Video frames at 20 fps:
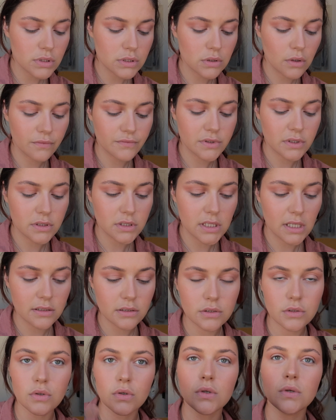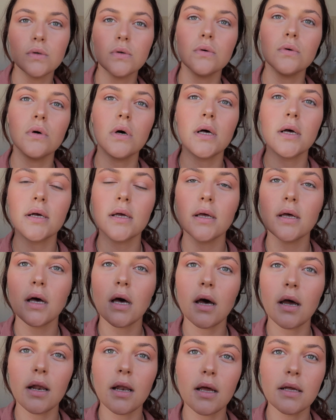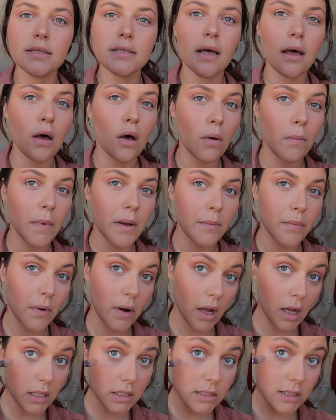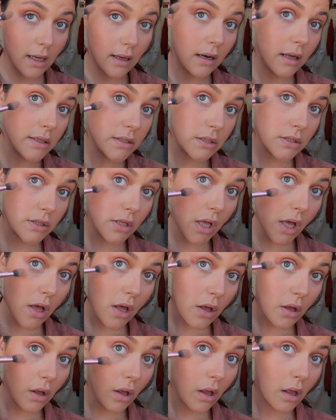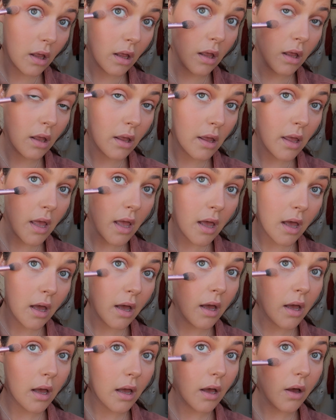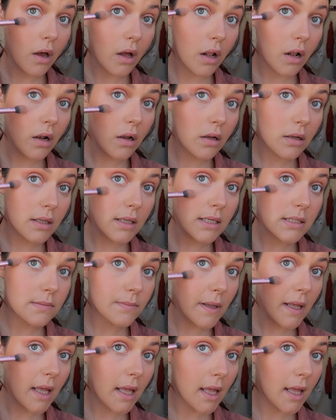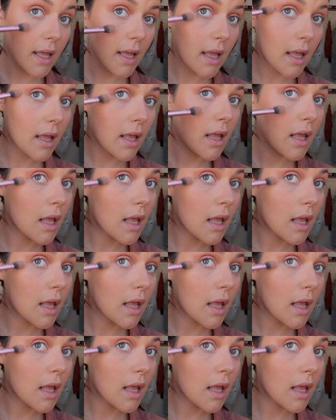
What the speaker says: Soft and Gentle highlighter on my brush, and I just go along this bit here.